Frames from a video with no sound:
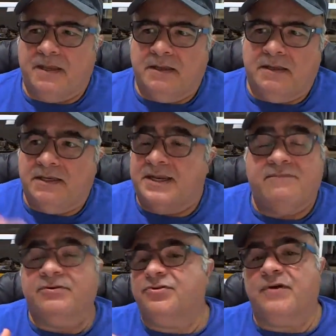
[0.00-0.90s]
He'd
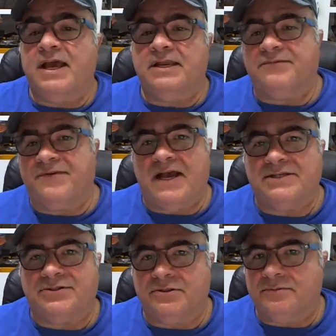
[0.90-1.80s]
never tried it
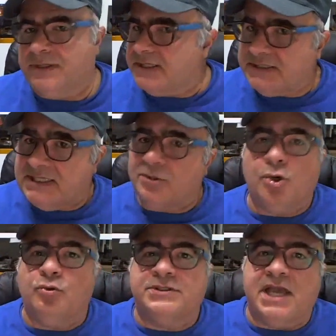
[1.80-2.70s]
faster because he didn't
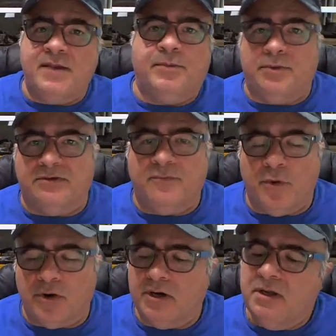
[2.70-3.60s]
know it was capable of
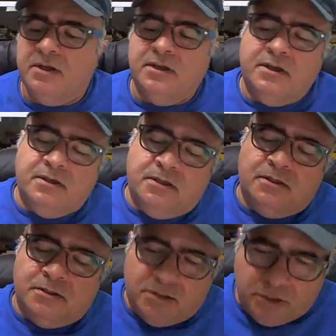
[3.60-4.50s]
more.
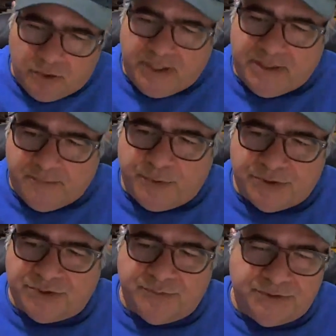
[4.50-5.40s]
Go ahead and
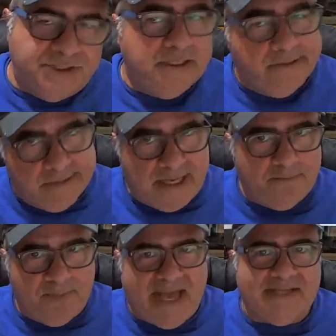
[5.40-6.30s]
push your machine not
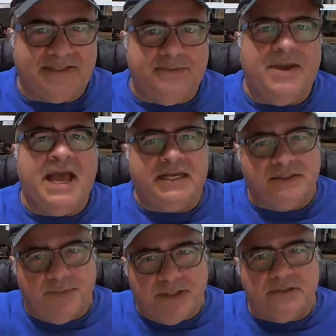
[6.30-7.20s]
past the max,
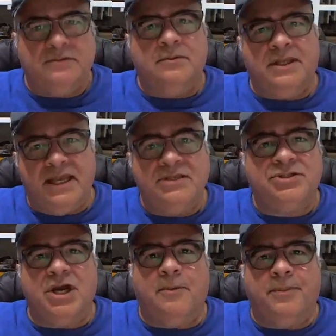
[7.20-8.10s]
but
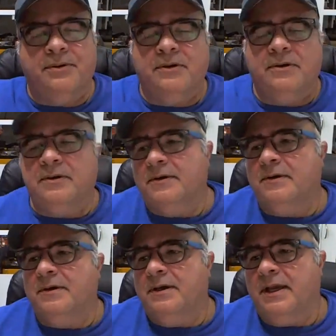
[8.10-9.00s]
inch up.
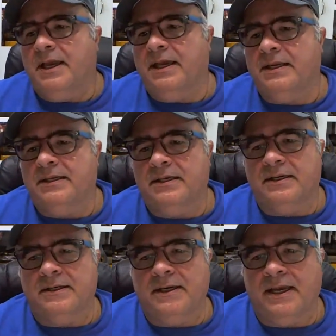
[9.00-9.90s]
And
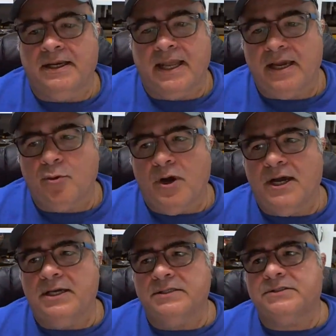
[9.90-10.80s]

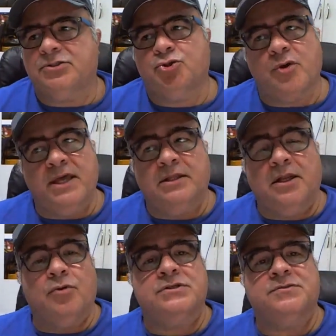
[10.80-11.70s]
likewise, try the
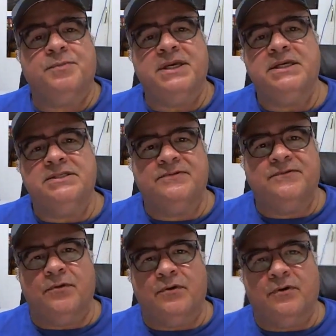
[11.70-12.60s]
lower speeds
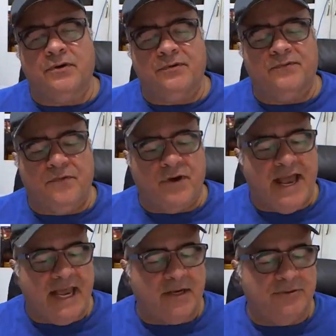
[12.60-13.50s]
for
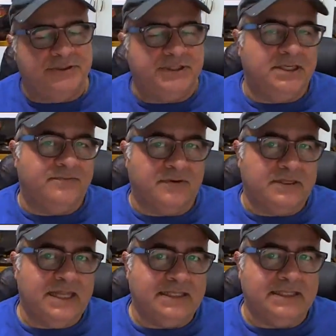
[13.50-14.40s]
accuracy and for
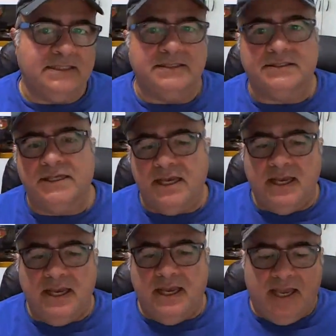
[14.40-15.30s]
cleanliness,
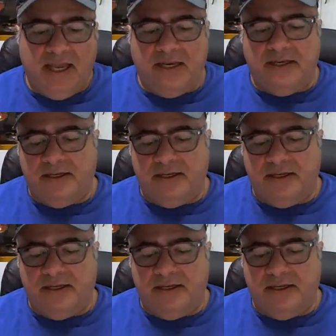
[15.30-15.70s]
and